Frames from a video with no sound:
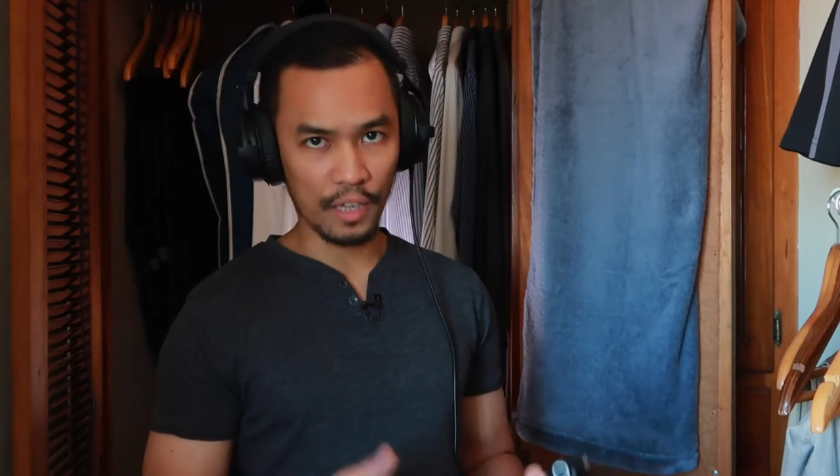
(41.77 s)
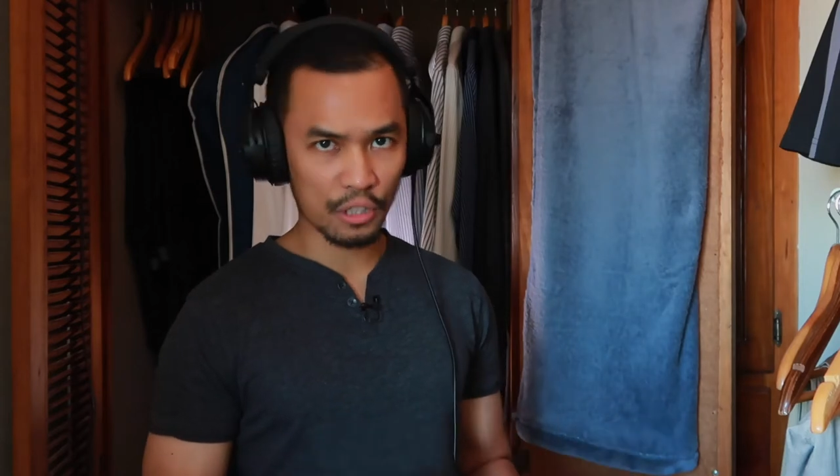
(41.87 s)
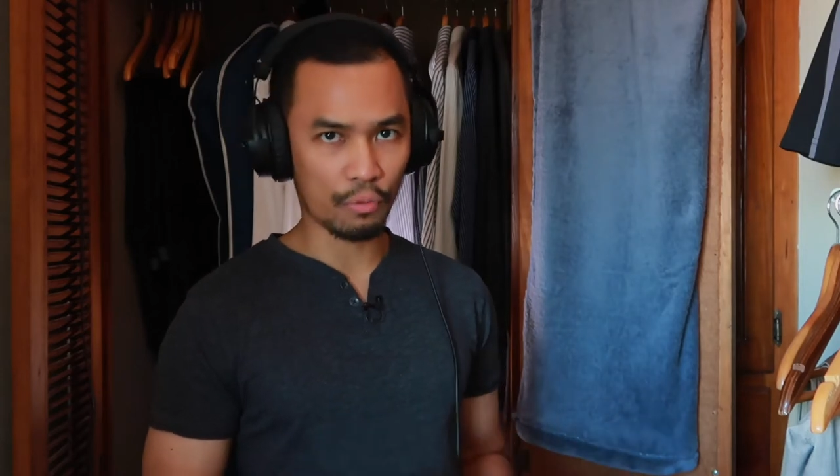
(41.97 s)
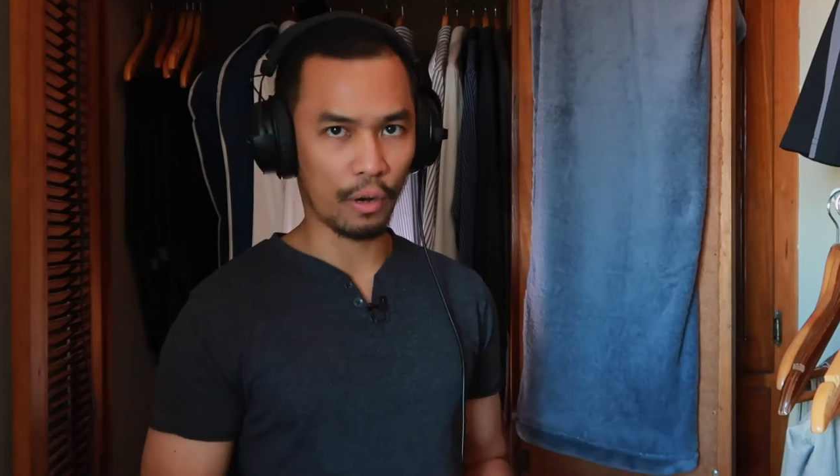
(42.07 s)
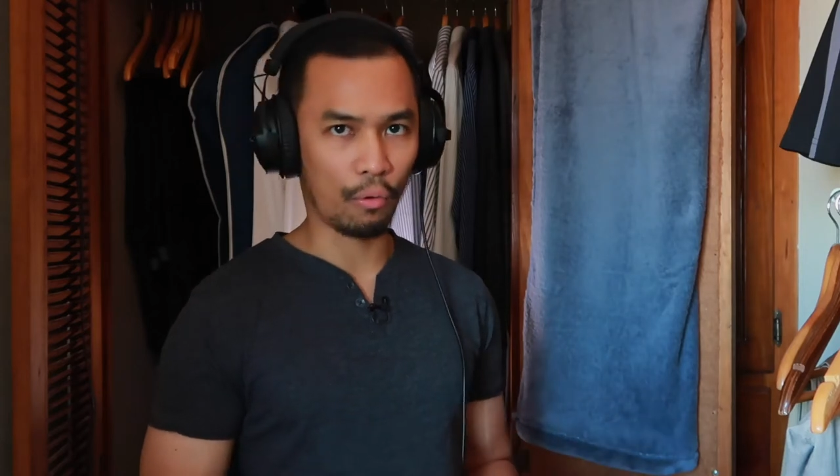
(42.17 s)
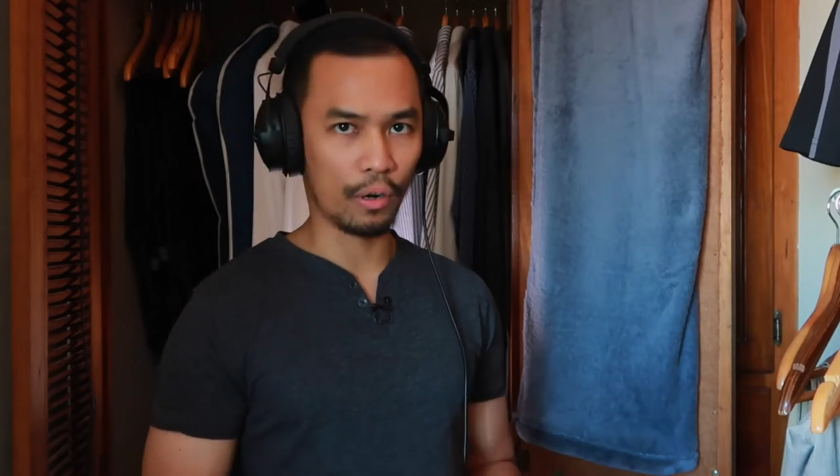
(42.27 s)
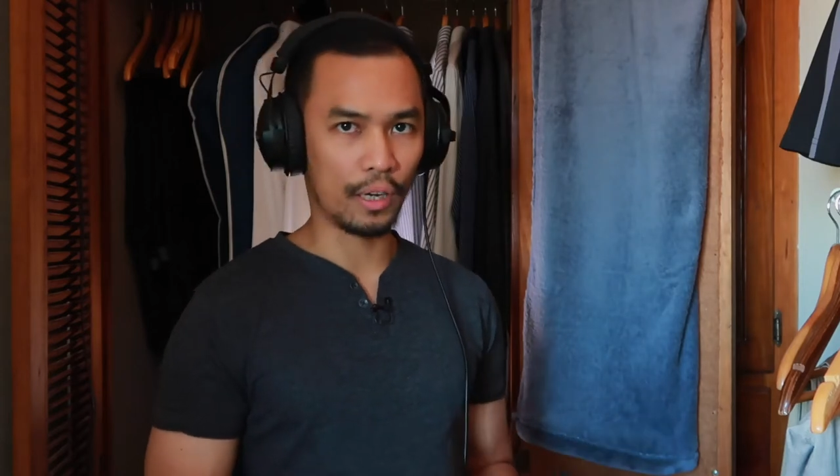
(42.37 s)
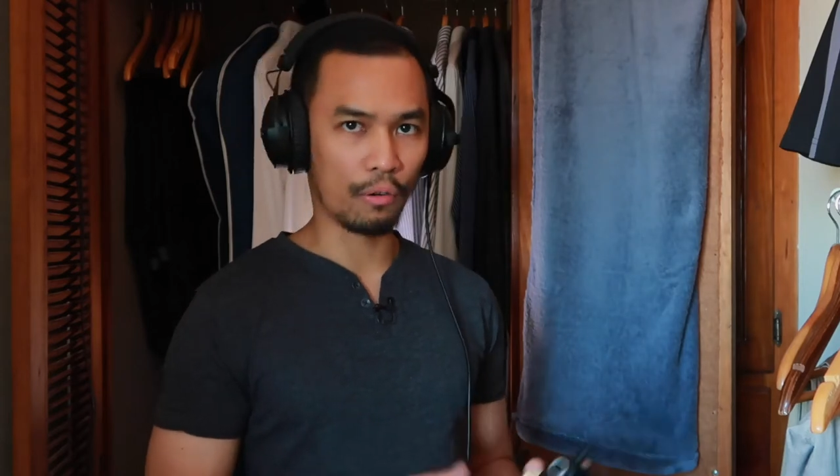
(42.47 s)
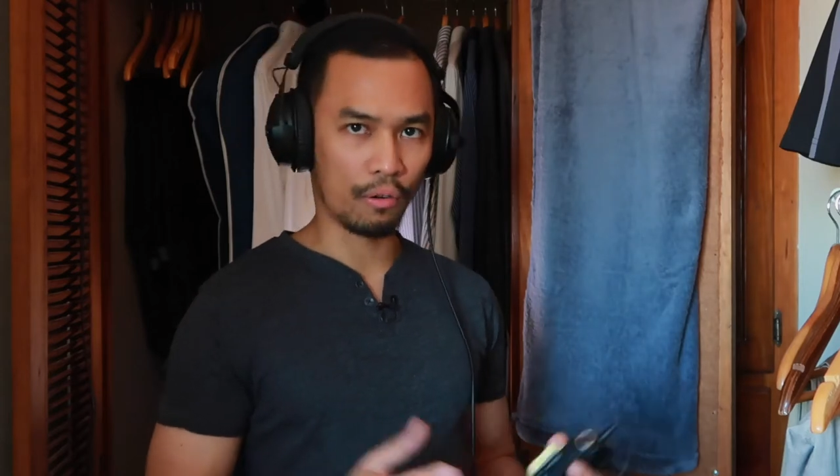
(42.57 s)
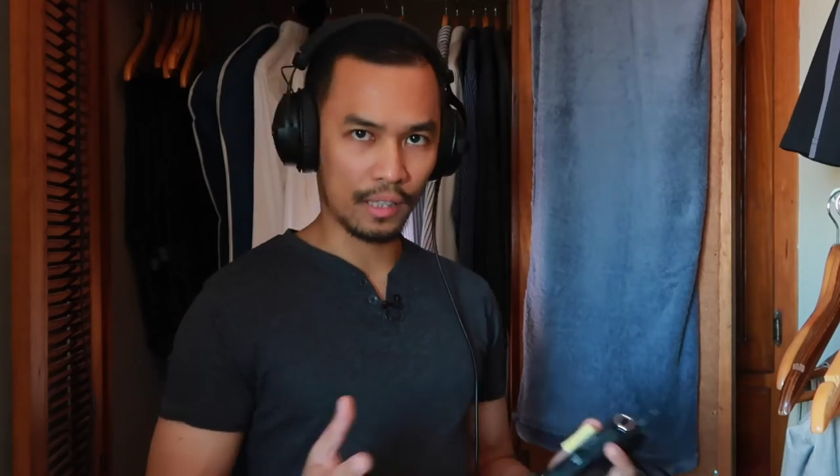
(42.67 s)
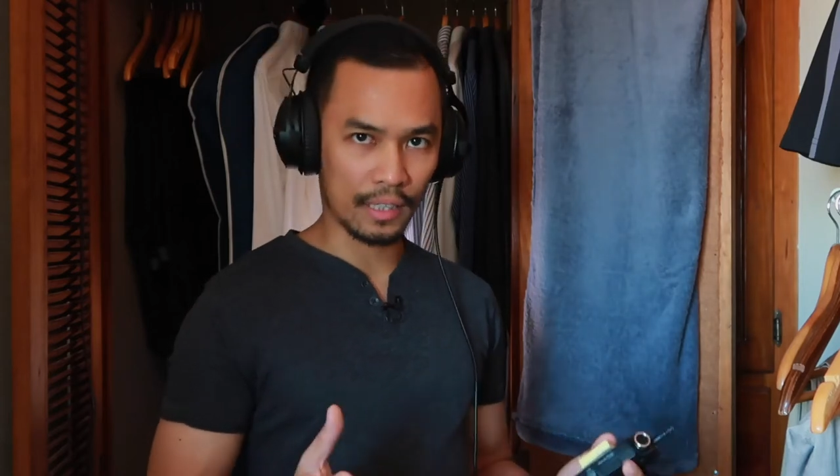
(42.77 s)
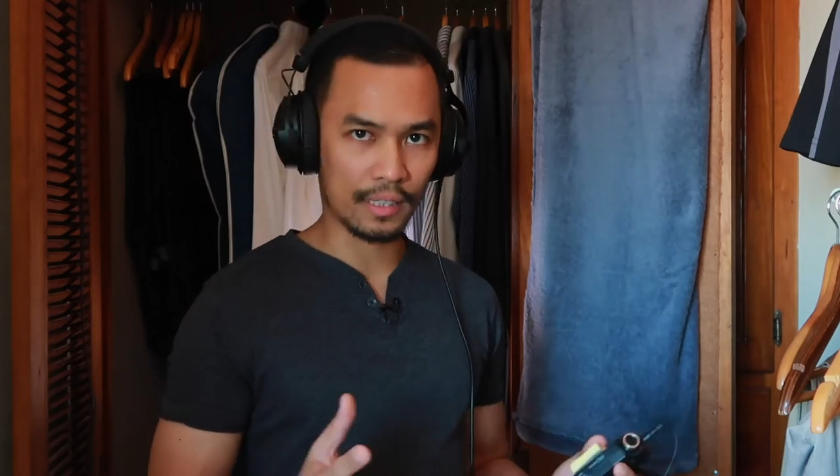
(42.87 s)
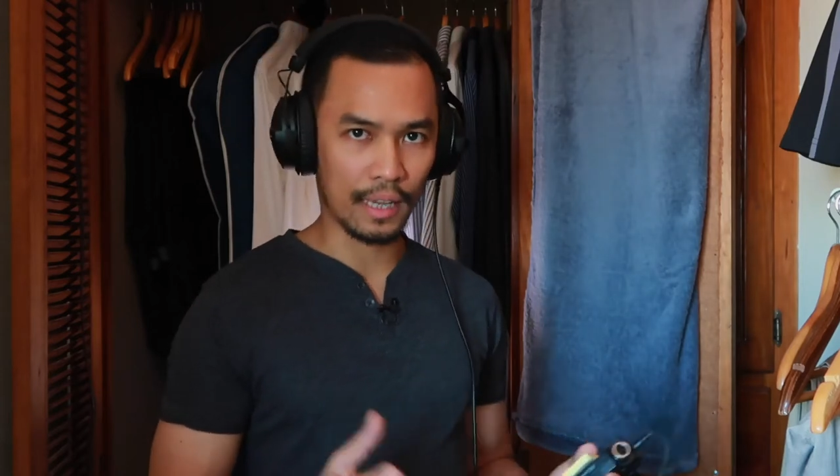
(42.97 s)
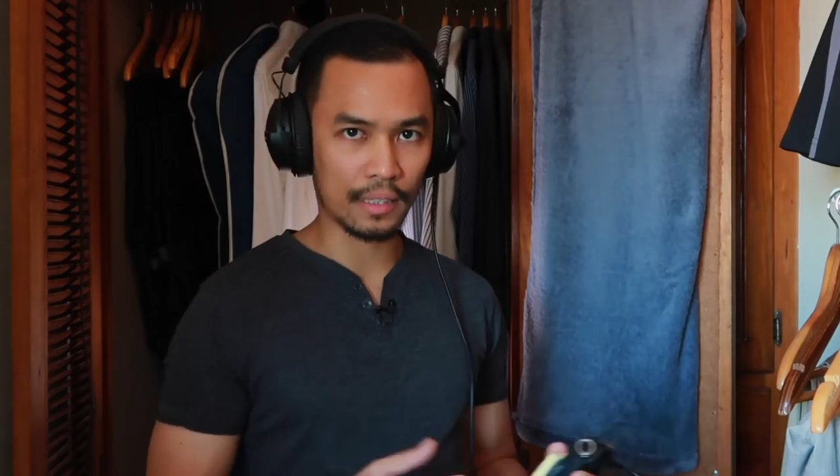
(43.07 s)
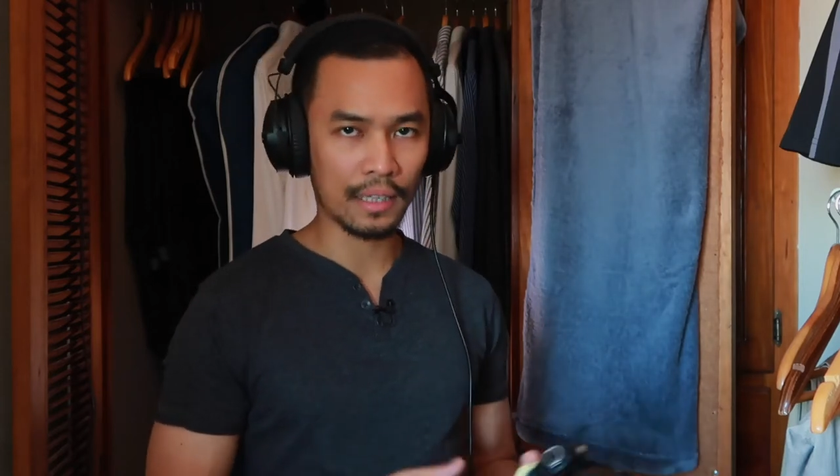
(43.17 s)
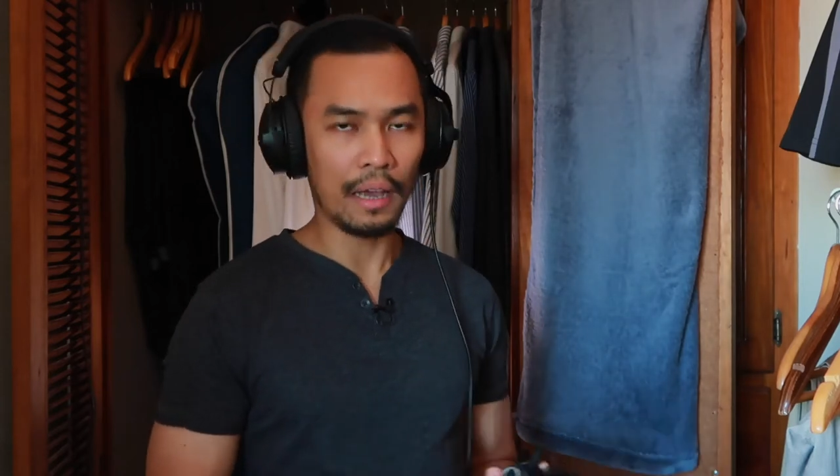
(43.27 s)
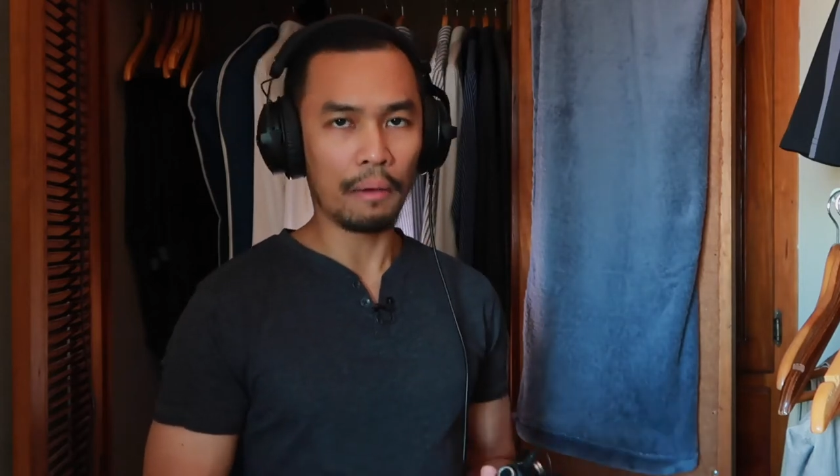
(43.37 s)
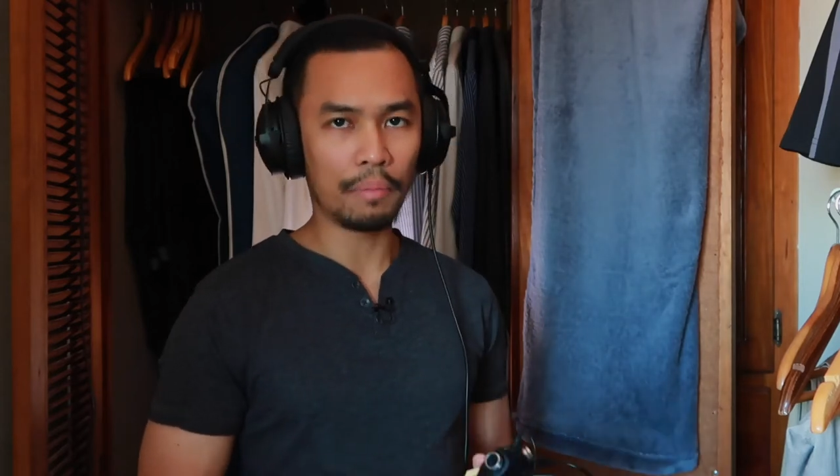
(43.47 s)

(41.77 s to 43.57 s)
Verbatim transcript: this recording or this test,